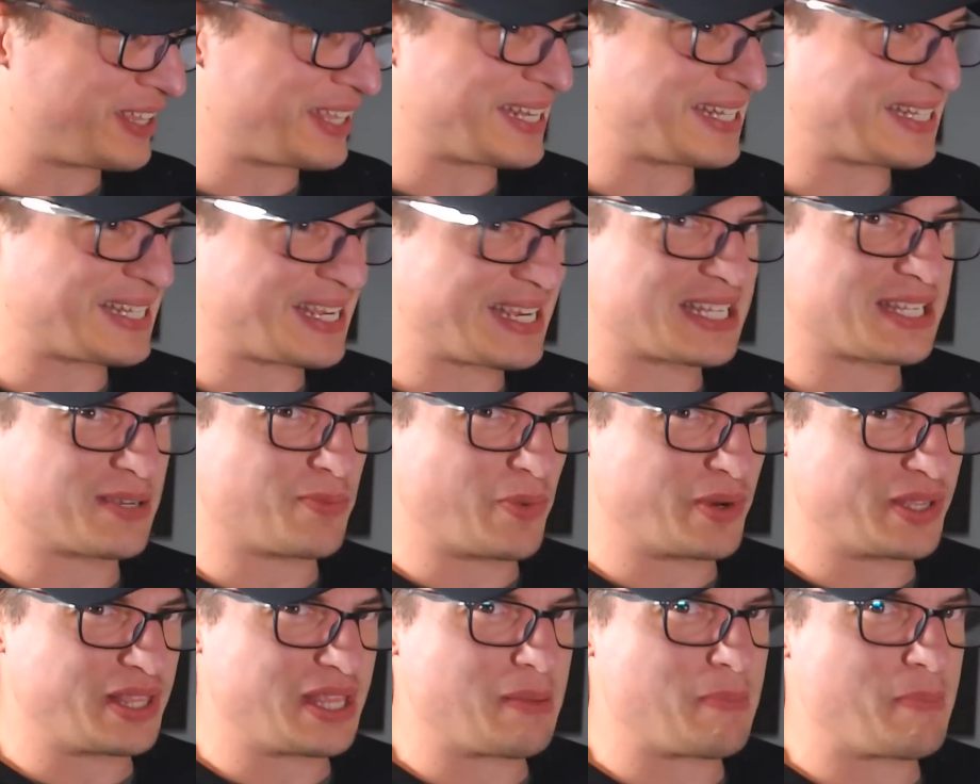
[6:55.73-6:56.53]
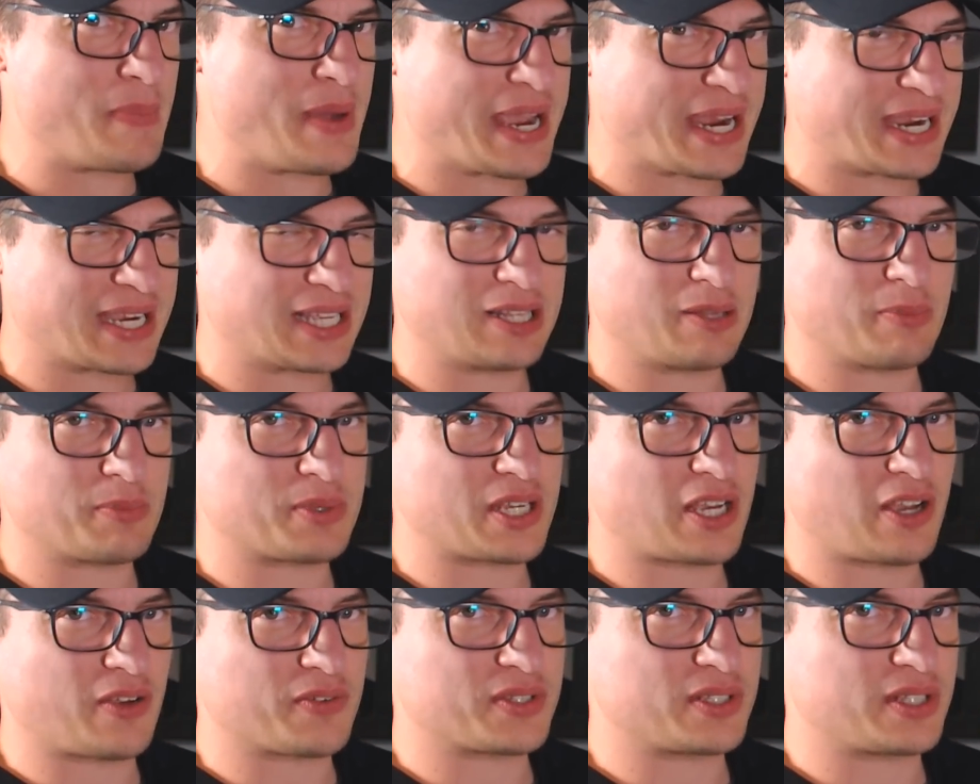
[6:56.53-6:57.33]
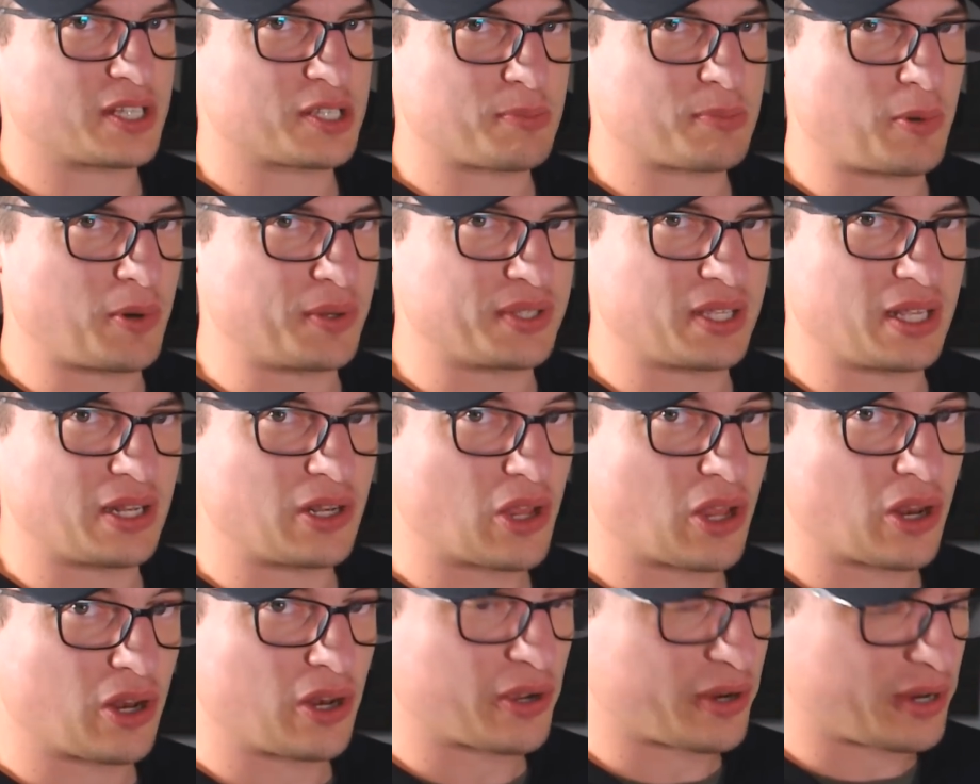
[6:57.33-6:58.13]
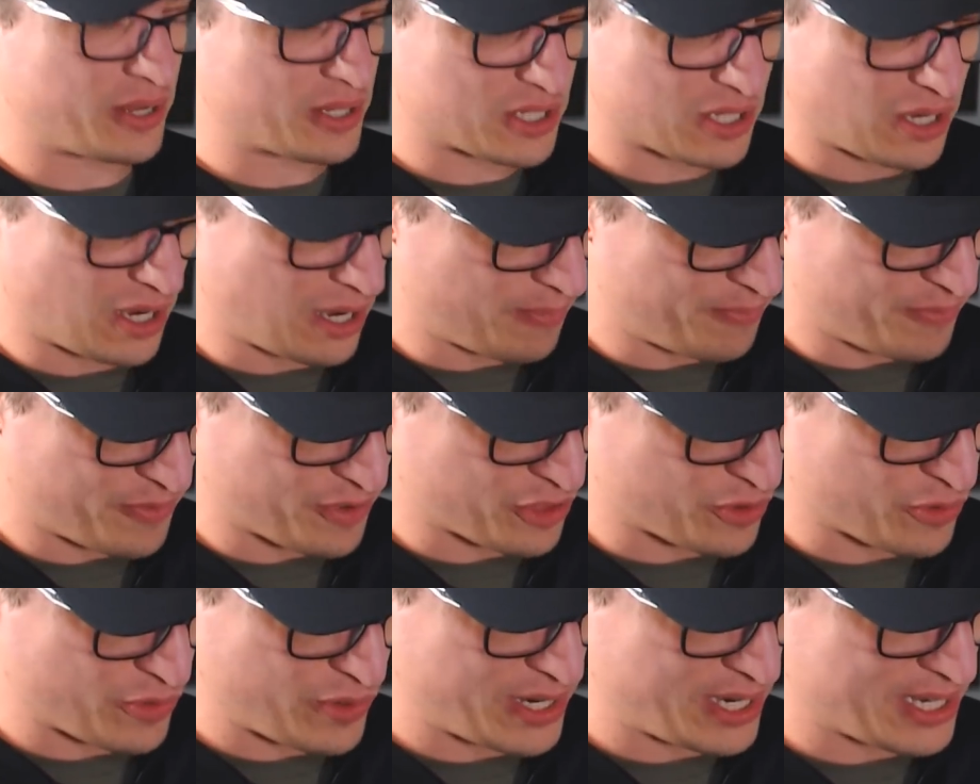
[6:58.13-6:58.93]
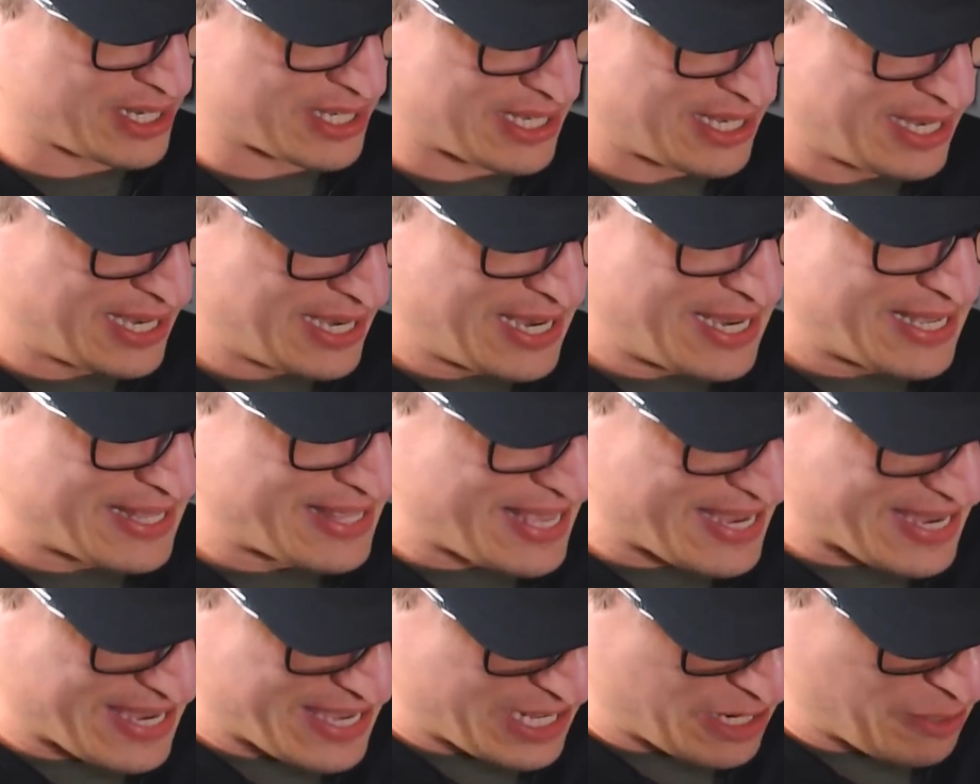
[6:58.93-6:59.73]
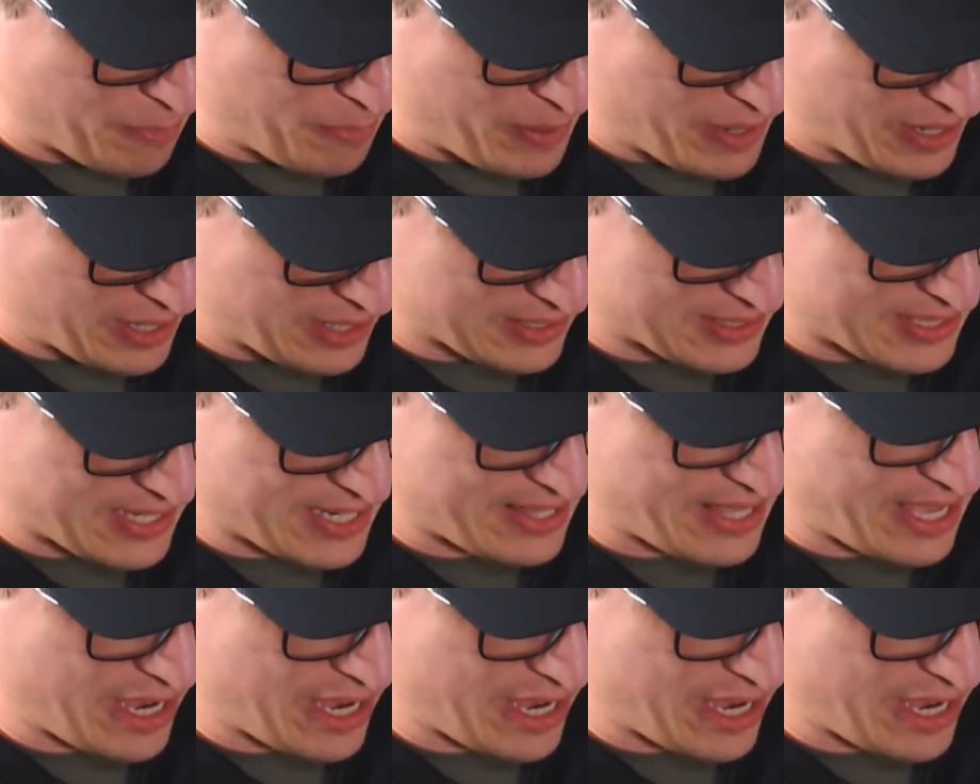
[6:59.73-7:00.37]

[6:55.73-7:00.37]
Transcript: decent when They're backing themselves at this point. They're not looking to opt for threes. They get a penalty. They